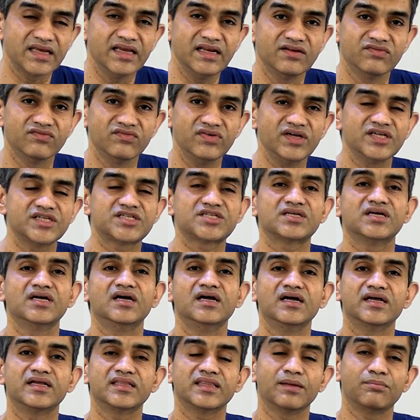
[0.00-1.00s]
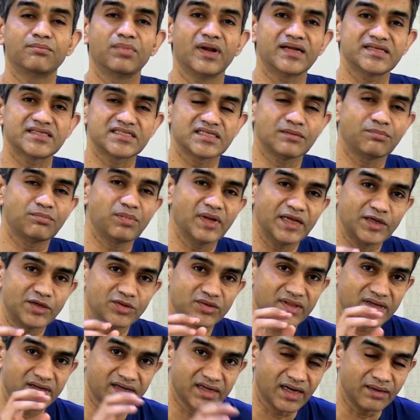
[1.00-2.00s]
in which the blood supply
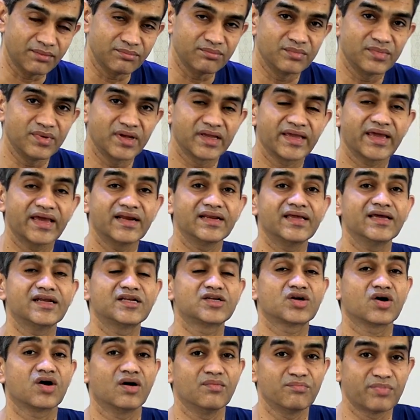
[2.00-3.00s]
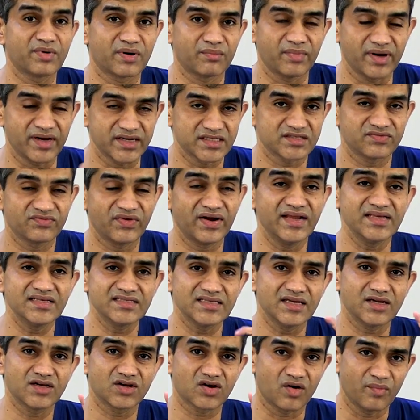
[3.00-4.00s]
to the gum can get compromised. When I
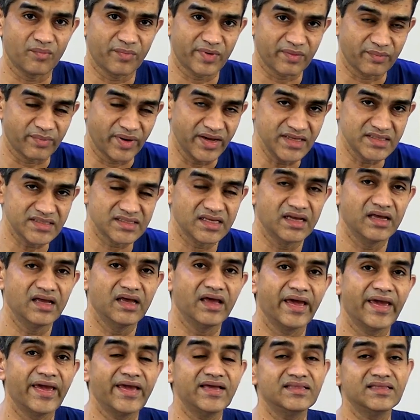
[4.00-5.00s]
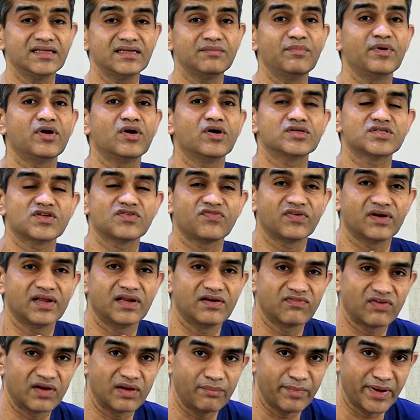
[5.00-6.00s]
say compromise, either because of an
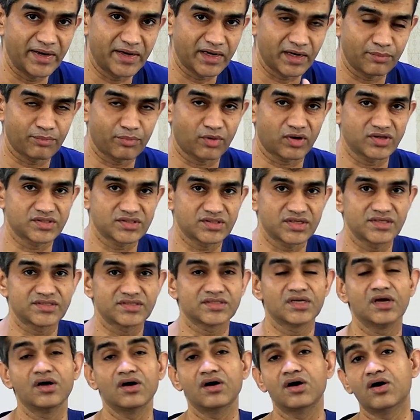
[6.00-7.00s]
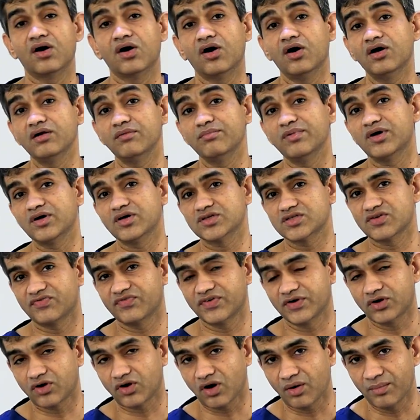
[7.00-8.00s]
inflammatory process or because
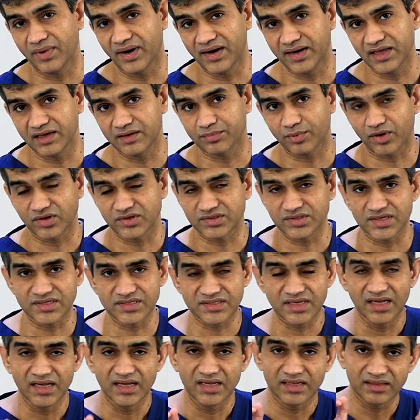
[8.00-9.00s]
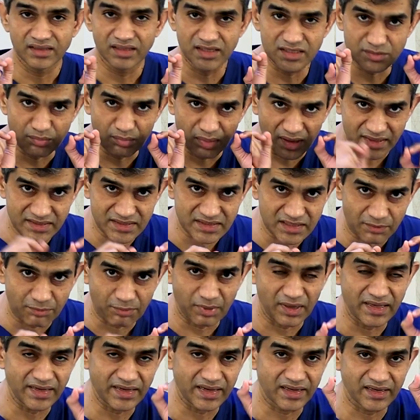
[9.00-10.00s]
of a traumatic process, this blood
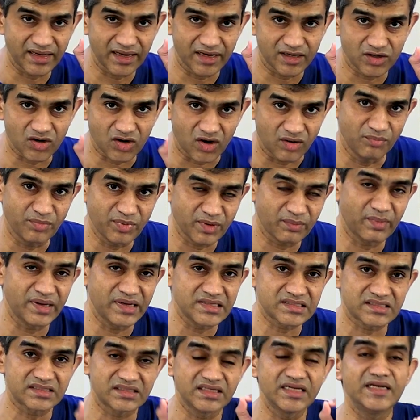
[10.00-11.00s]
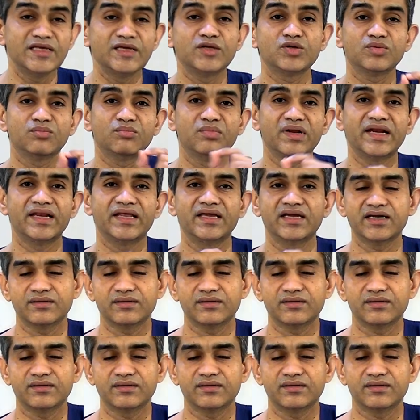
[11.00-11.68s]
supply can get compromised, leading to bleeding